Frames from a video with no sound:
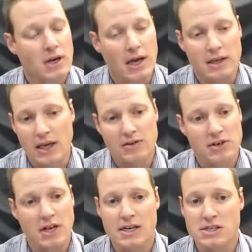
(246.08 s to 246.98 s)
At the end of
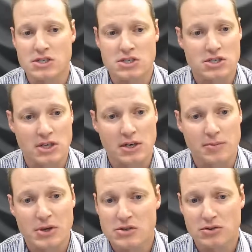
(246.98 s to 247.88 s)
the day, it's just a
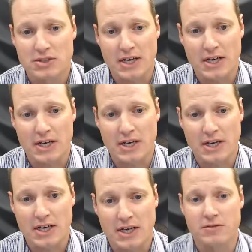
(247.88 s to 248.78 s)
personal tax return
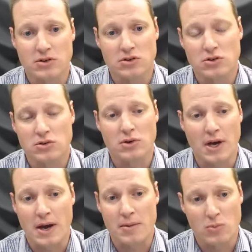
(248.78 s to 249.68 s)
that you have to do.
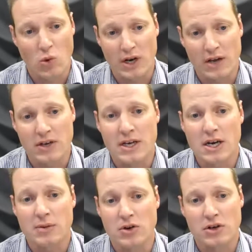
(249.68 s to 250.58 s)
Whatever
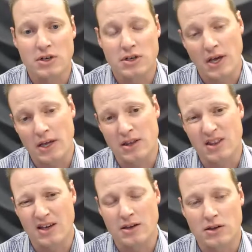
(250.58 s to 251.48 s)
income you earn
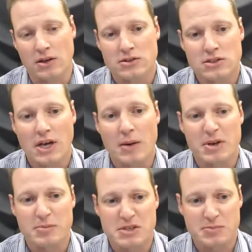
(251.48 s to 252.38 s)
in this
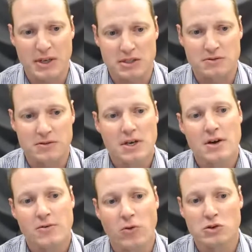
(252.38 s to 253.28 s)
company perspective
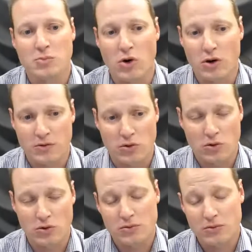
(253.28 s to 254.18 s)
falls part of
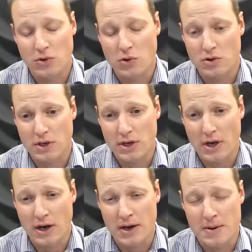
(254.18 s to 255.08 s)
your
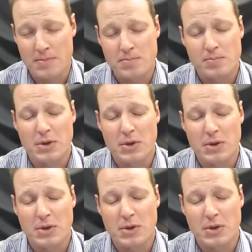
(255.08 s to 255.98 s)

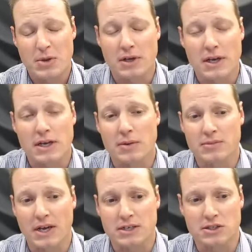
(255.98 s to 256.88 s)
personal income
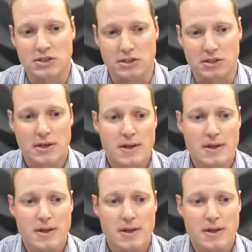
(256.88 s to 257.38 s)
tax return.